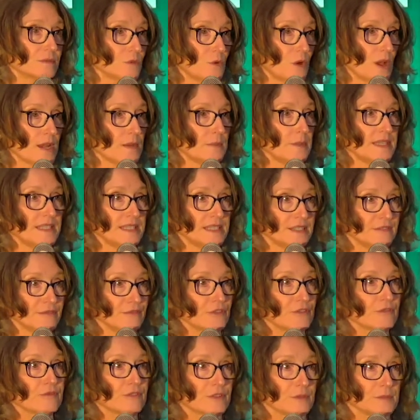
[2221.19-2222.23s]
quite a bit
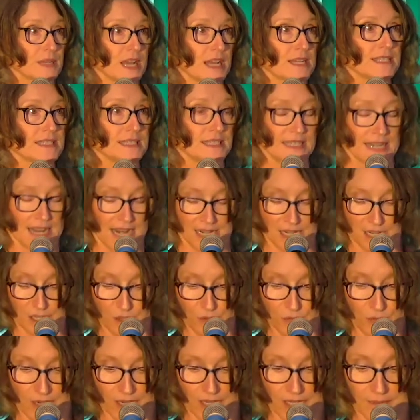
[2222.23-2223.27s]
different from
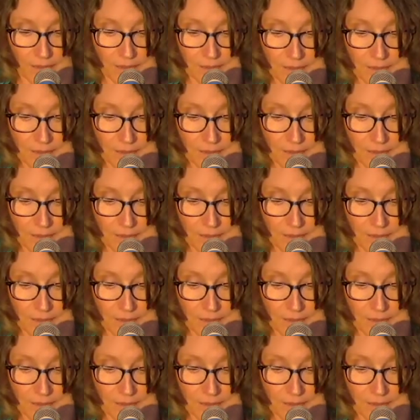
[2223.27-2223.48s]
1983.